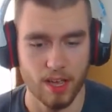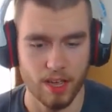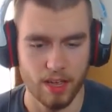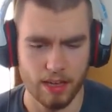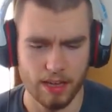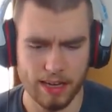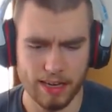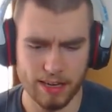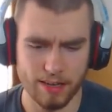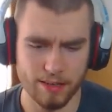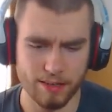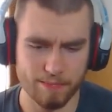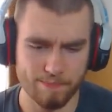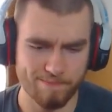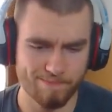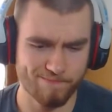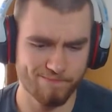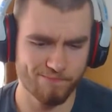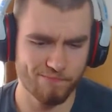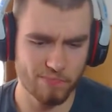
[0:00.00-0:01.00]
and
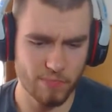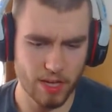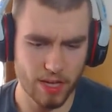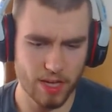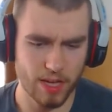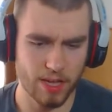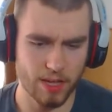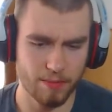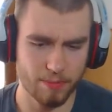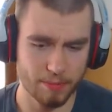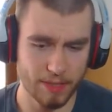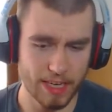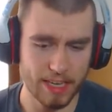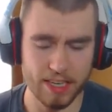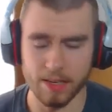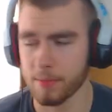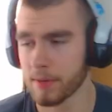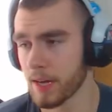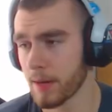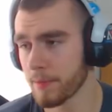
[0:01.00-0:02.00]
uh,
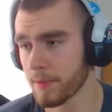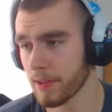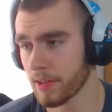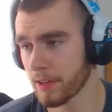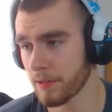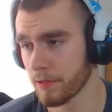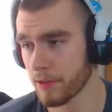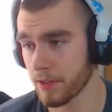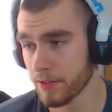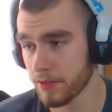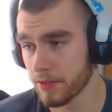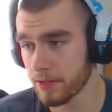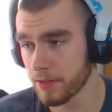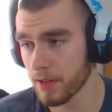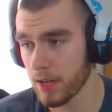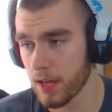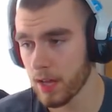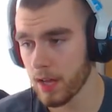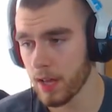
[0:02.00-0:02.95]
Kingdom Come Deliverance.